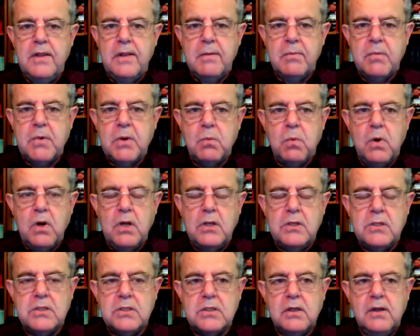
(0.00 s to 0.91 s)
But
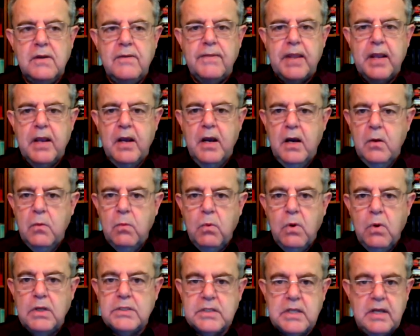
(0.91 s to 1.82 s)
once
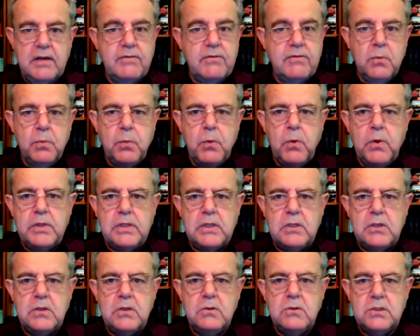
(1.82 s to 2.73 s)
that viewpoint
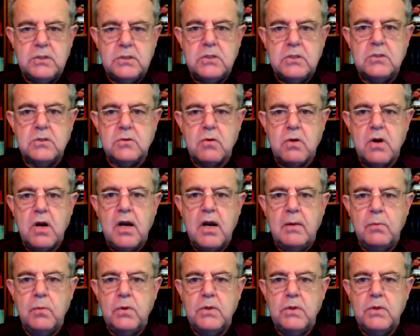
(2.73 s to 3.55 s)
that you just described,